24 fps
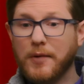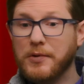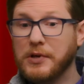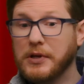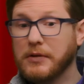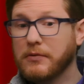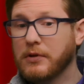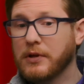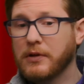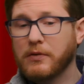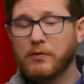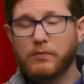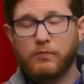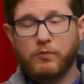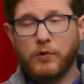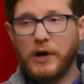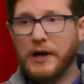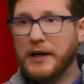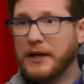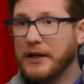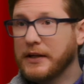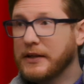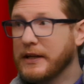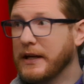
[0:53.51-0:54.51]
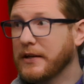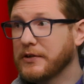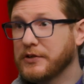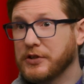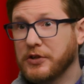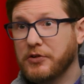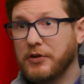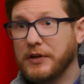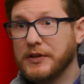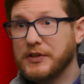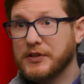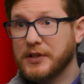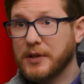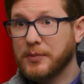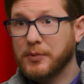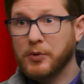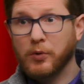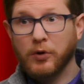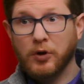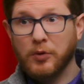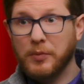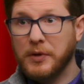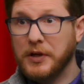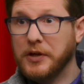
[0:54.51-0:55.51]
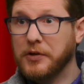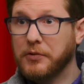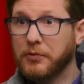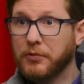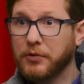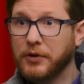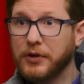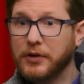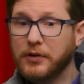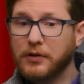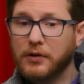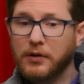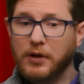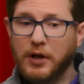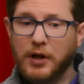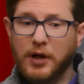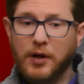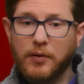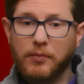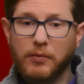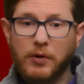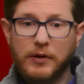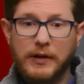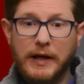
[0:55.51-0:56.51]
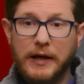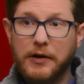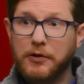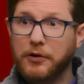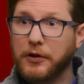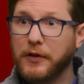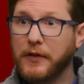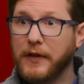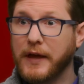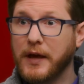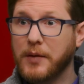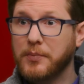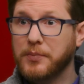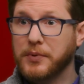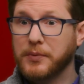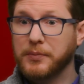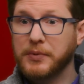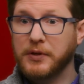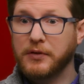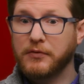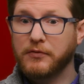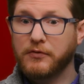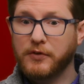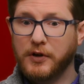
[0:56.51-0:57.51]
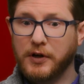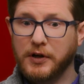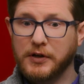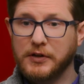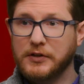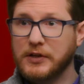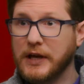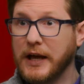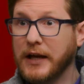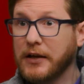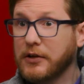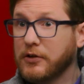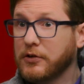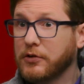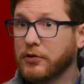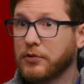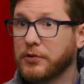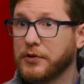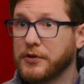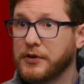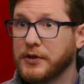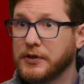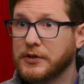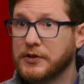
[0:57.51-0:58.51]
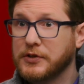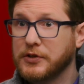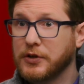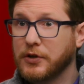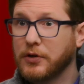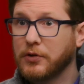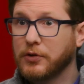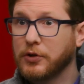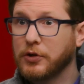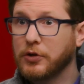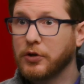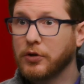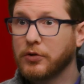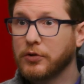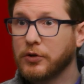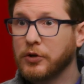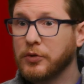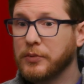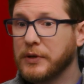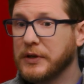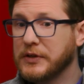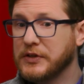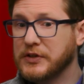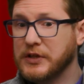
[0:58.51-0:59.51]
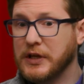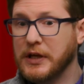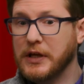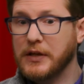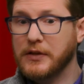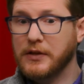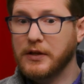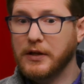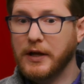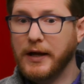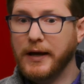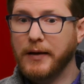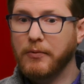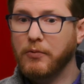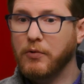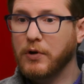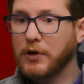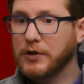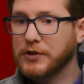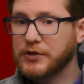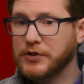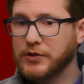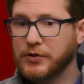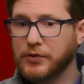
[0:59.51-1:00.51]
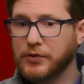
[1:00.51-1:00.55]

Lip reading: I mean, writing it down is a great step. You want to make it real. Not only that, but being very tactical with it. So, you know, you may say that I want